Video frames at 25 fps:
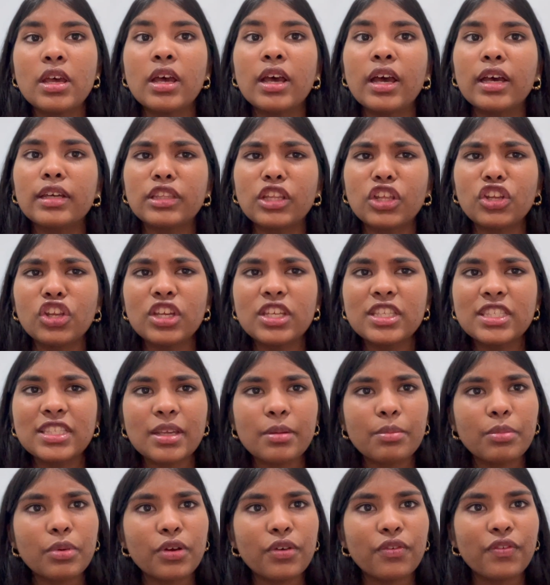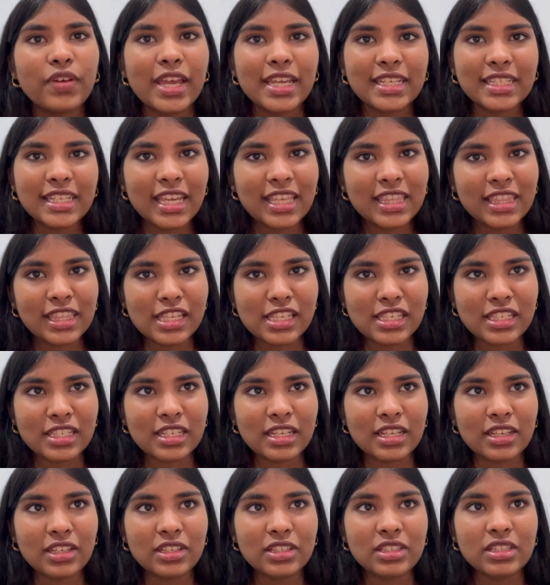Another example of
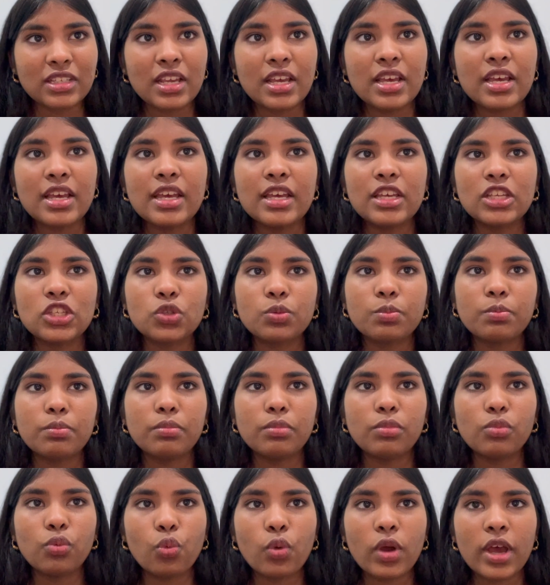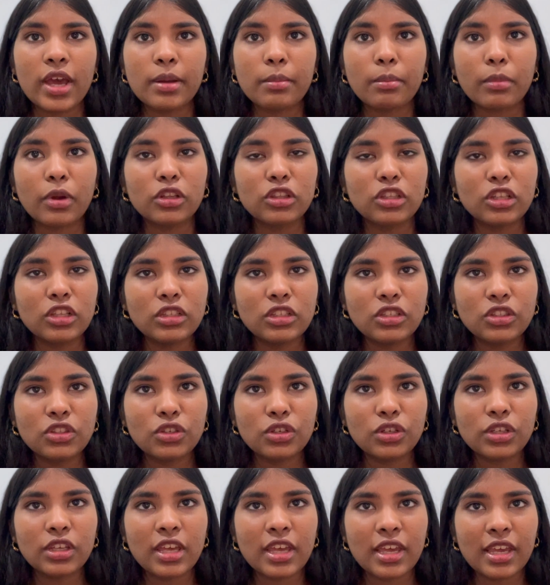antithesis is when Martin Luther
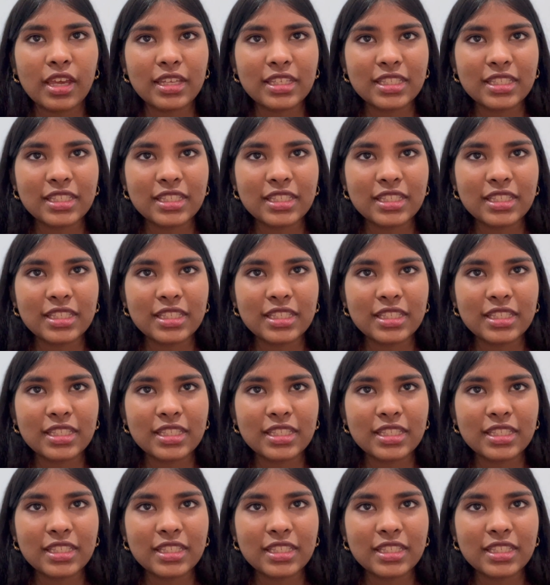King